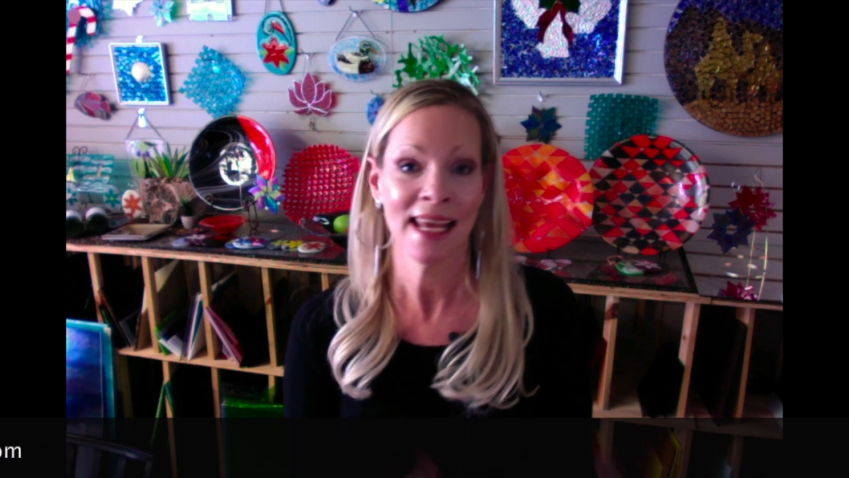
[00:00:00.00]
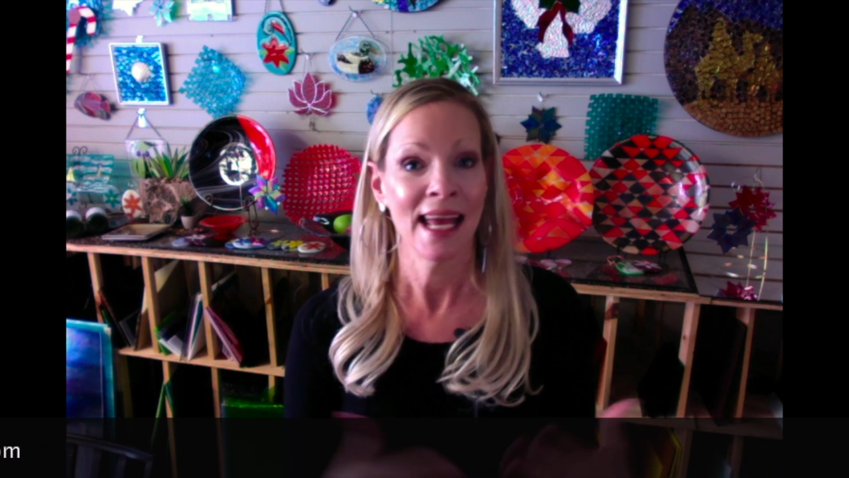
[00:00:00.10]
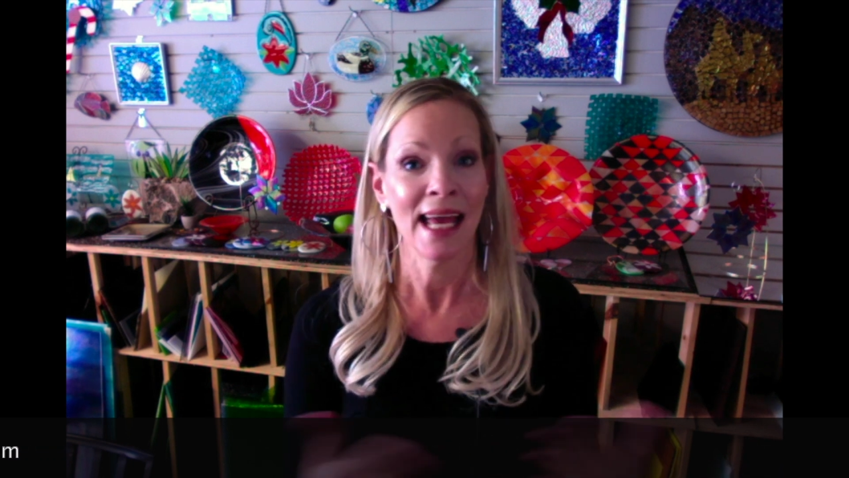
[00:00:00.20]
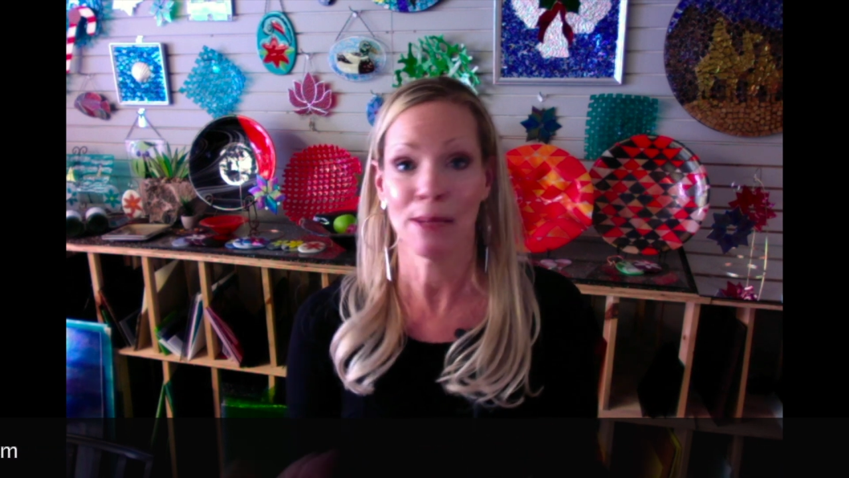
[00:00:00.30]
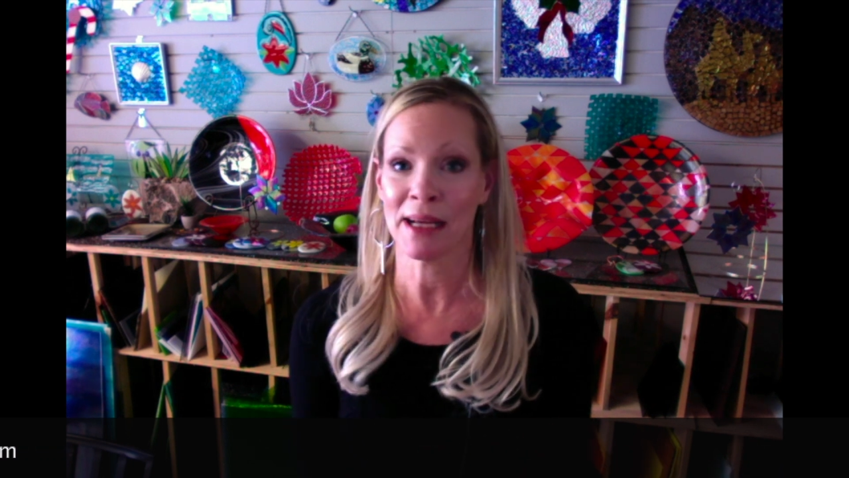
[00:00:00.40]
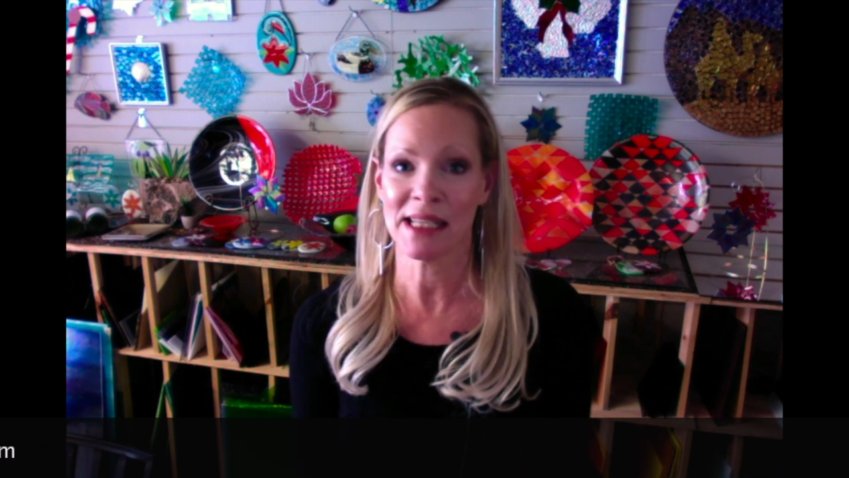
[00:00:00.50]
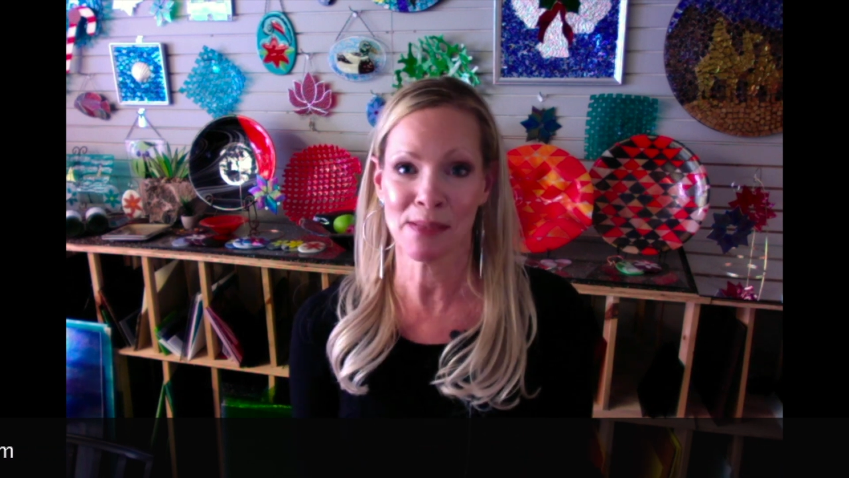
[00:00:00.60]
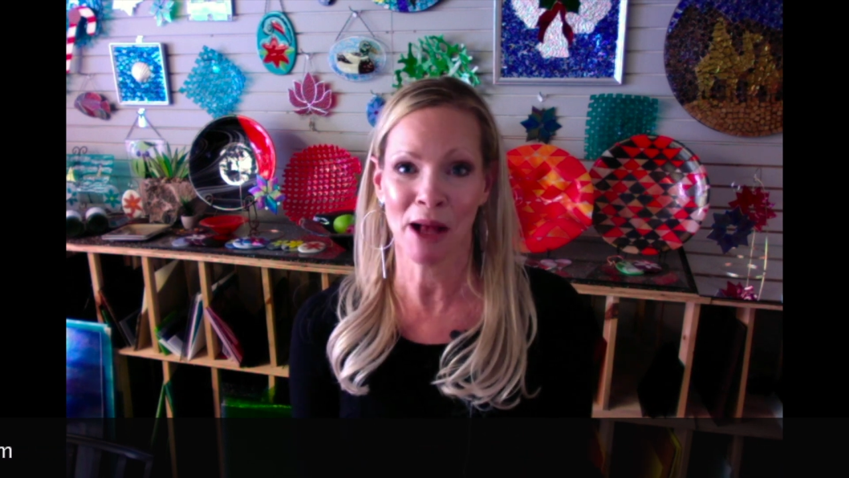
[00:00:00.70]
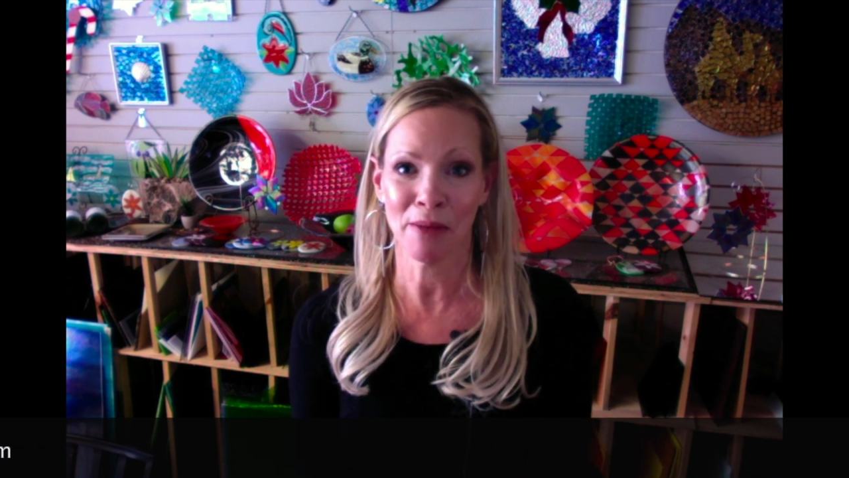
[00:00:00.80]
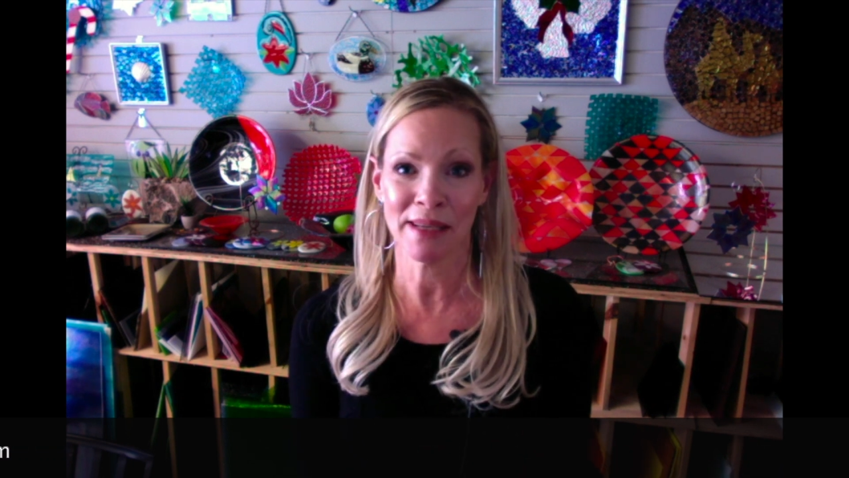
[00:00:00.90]
and my
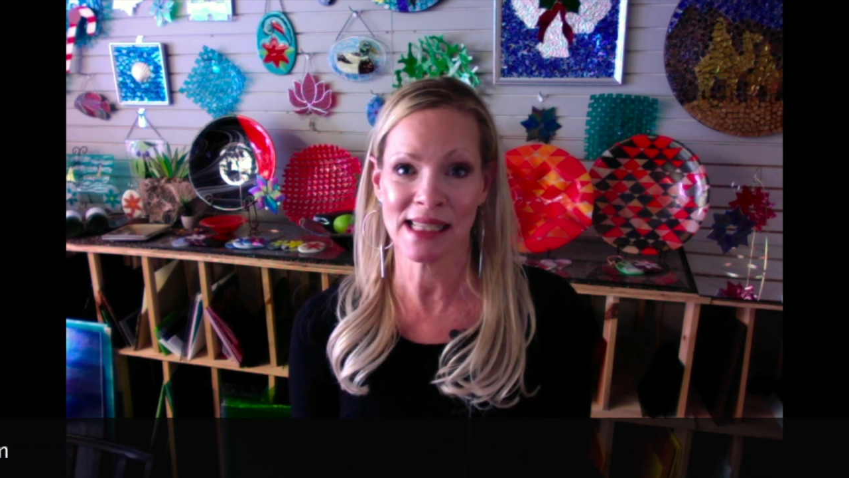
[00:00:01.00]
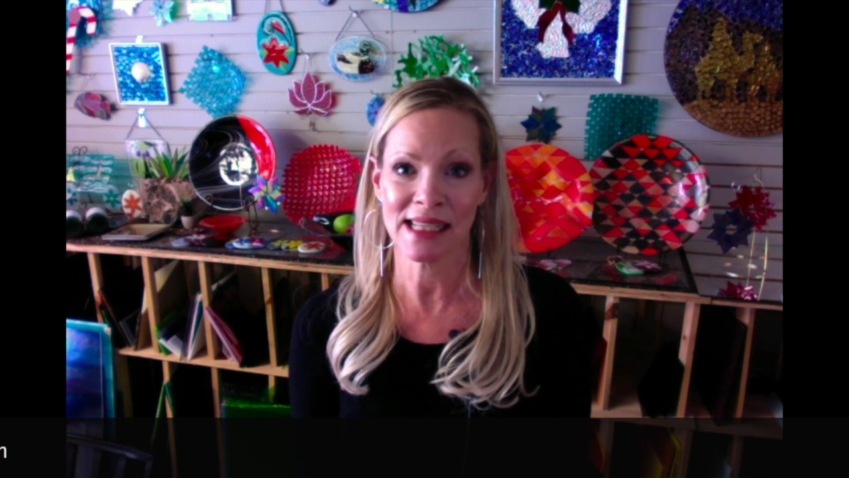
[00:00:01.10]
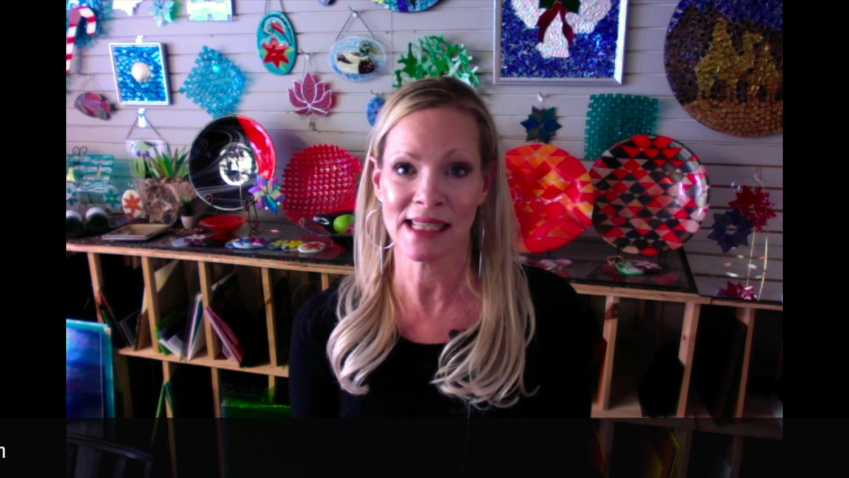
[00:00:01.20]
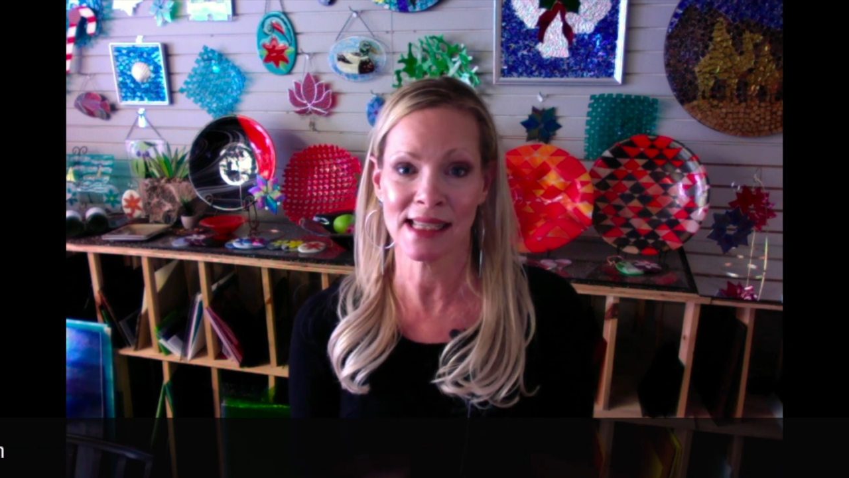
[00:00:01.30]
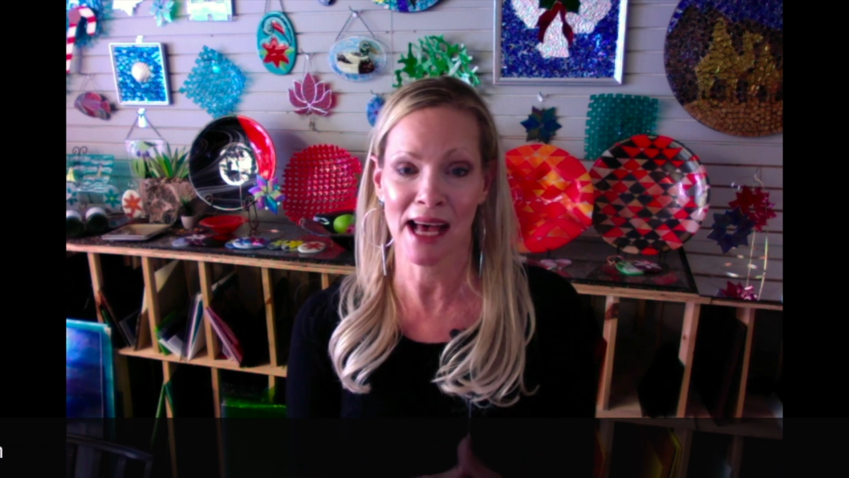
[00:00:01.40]
small business.